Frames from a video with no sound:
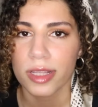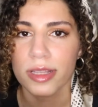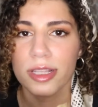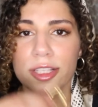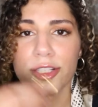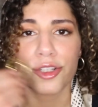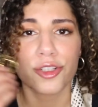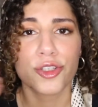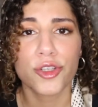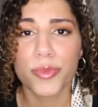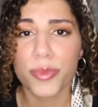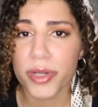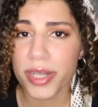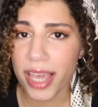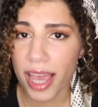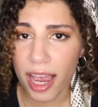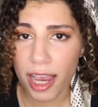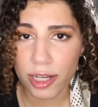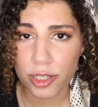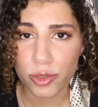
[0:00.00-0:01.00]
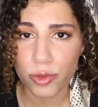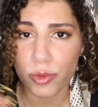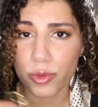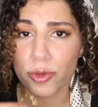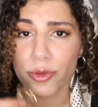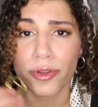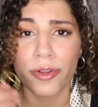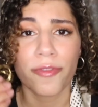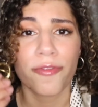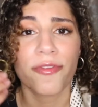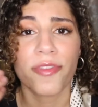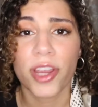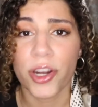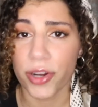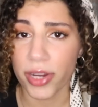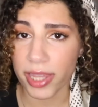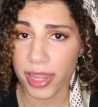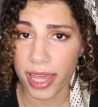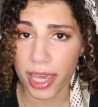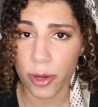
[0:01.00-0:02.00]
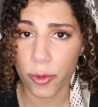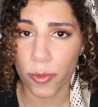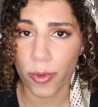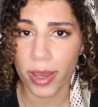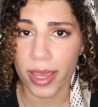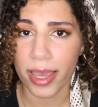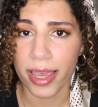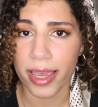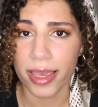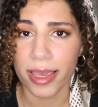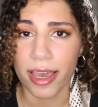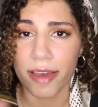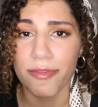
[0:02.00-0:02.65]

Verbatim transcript: These are super casual, very lightweight.